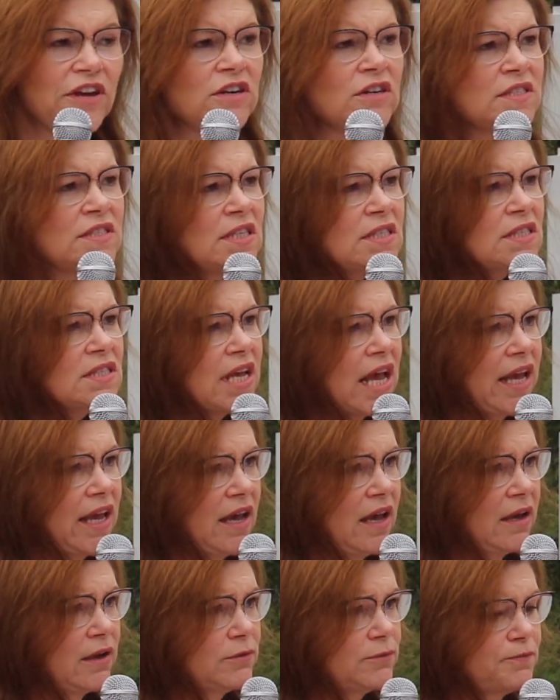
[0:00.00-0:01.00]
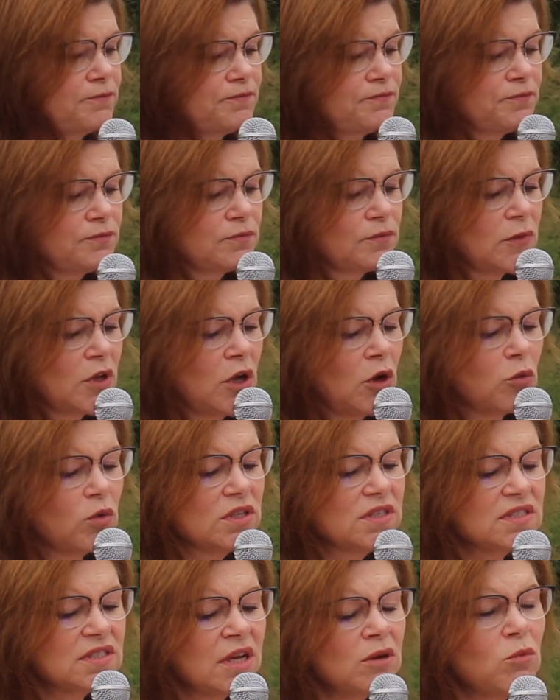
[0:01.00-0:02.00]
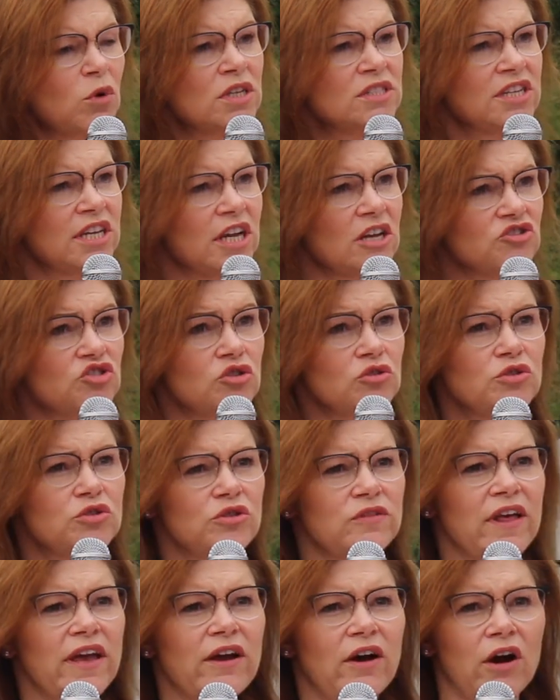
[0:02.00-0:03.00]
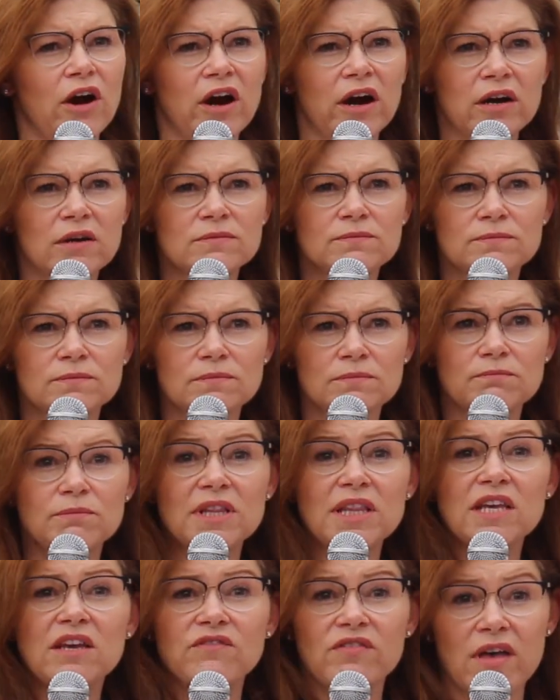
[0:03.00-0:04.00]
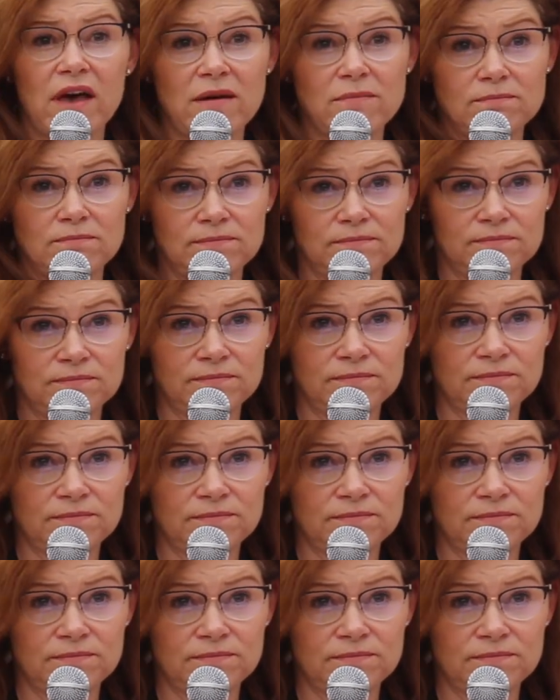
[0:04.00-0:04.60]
There is a saying, when someone tells you who they are, believe them.